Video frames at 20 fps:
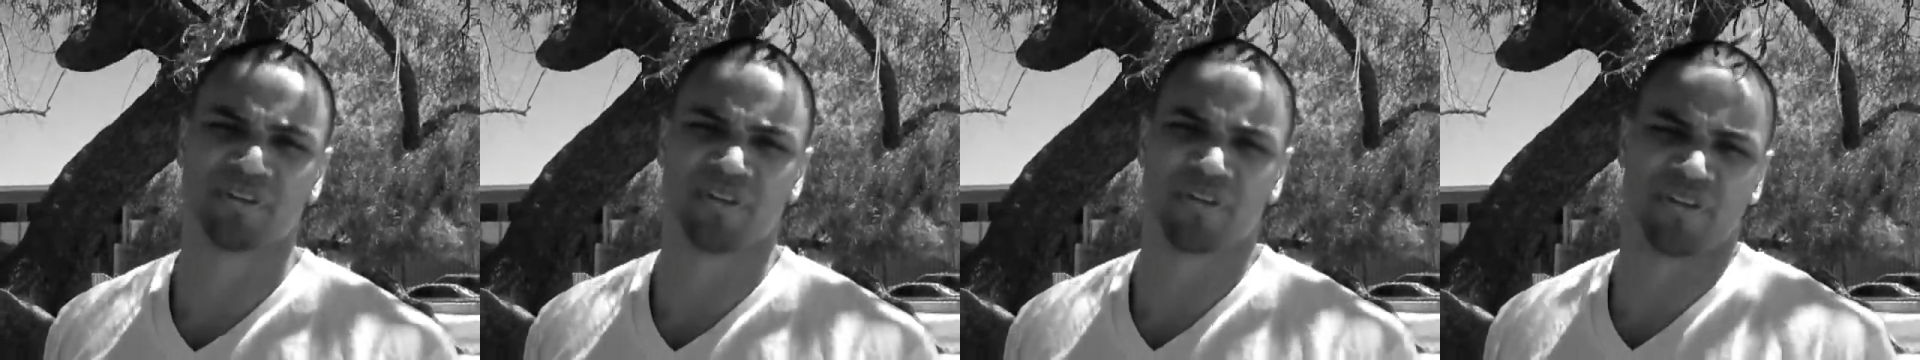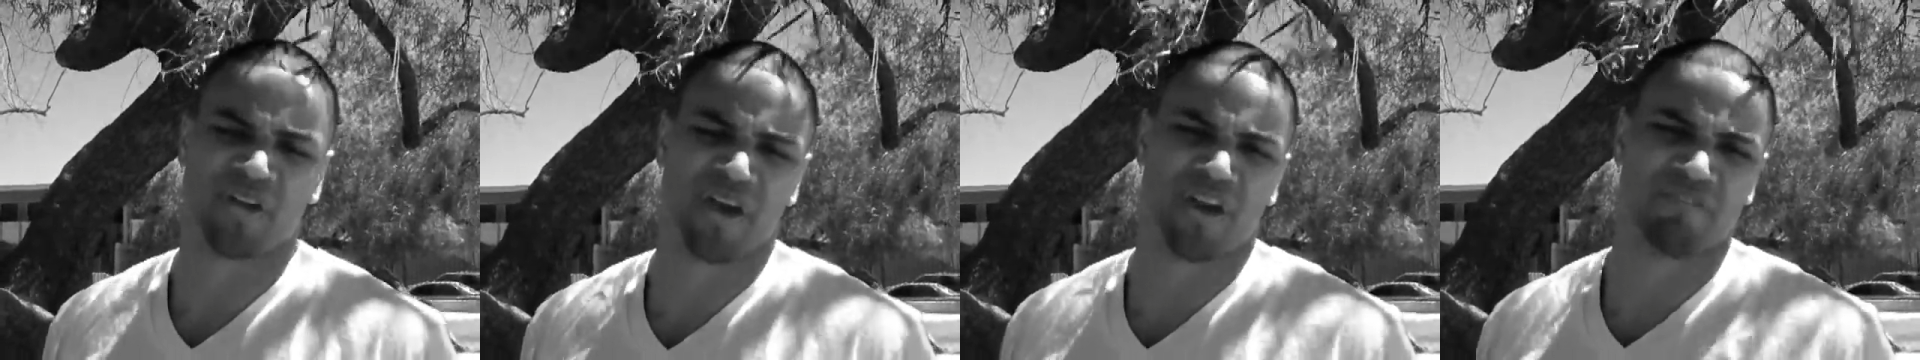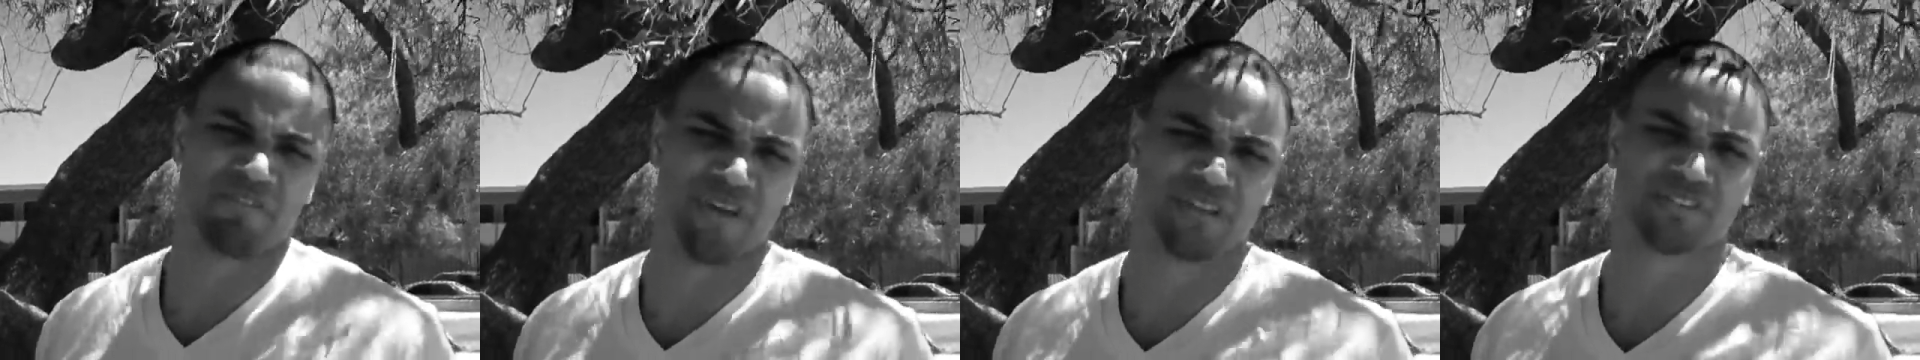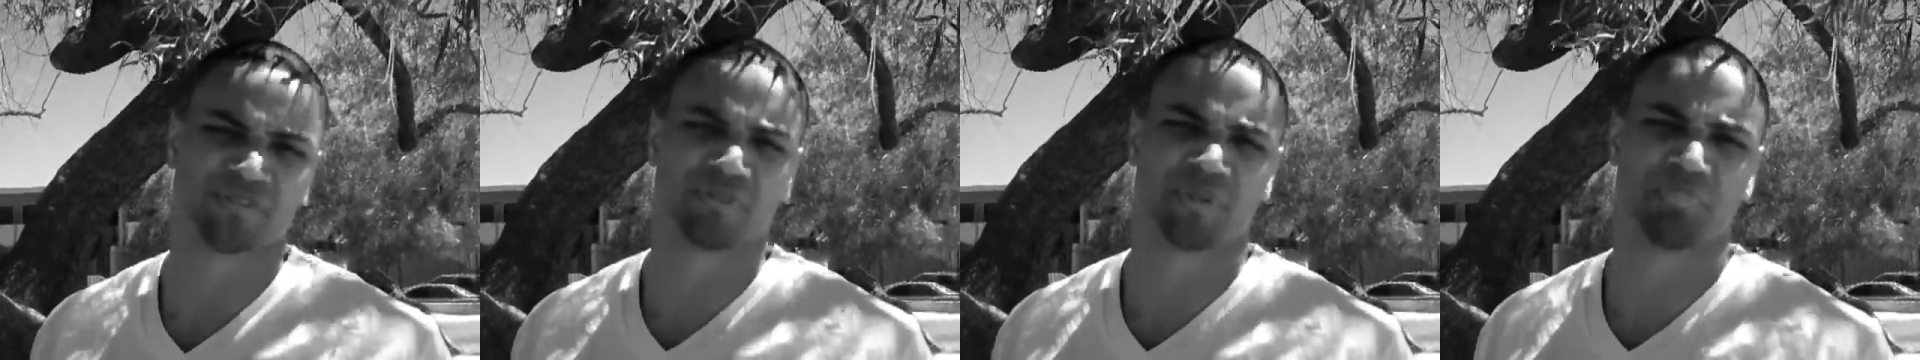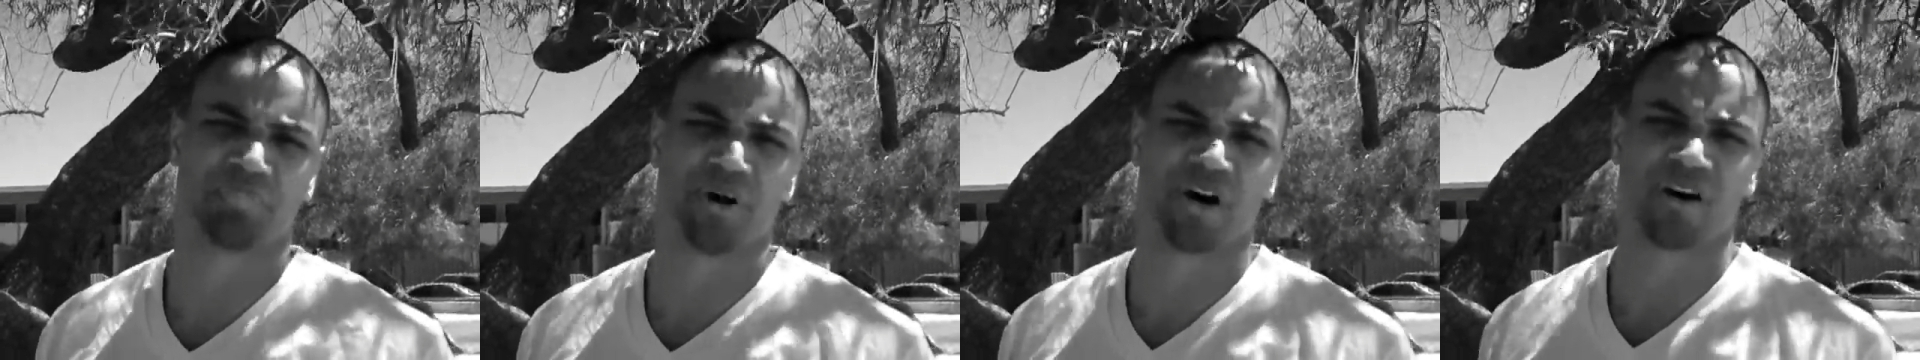and a
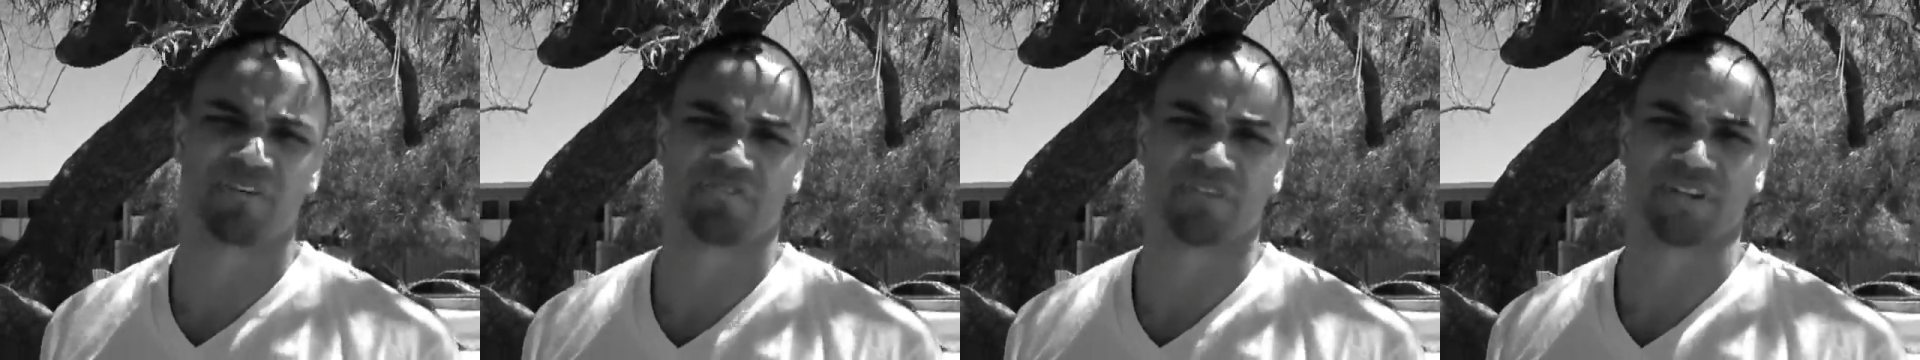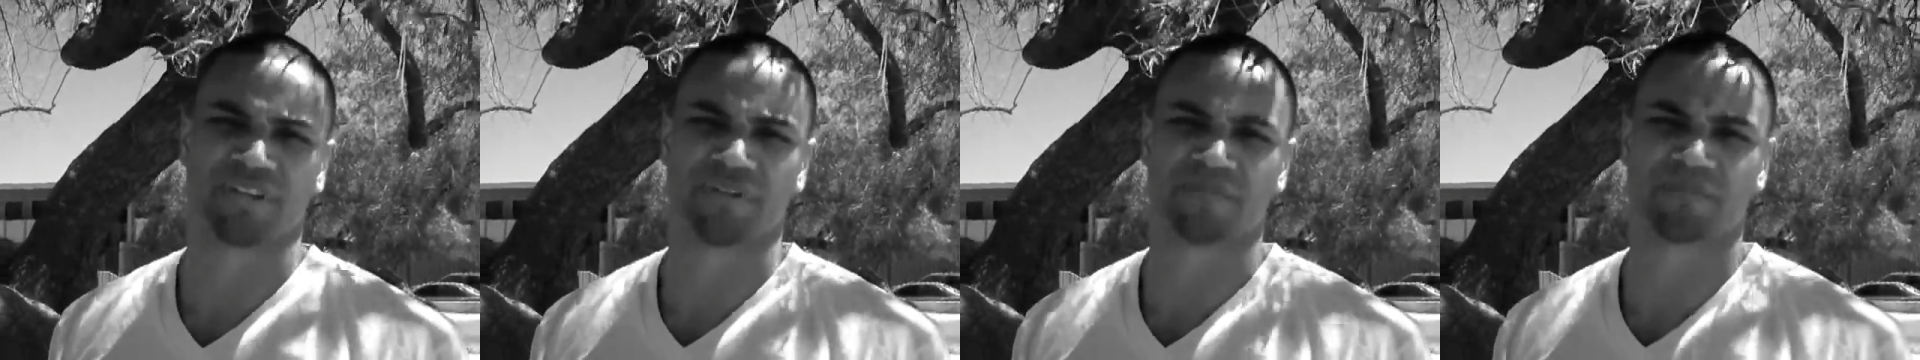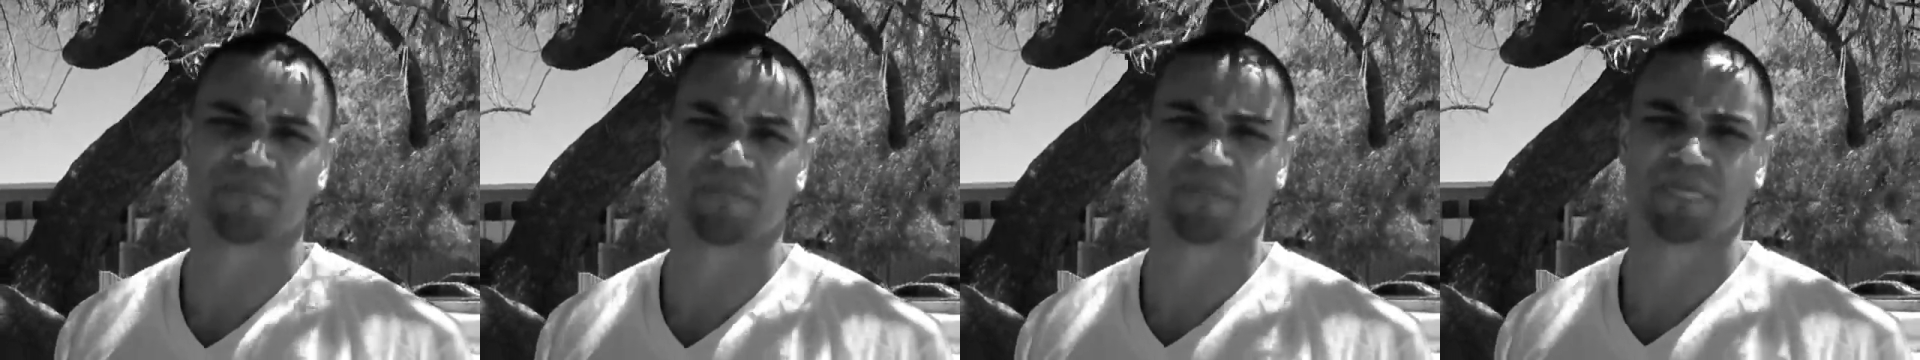victim to poverty.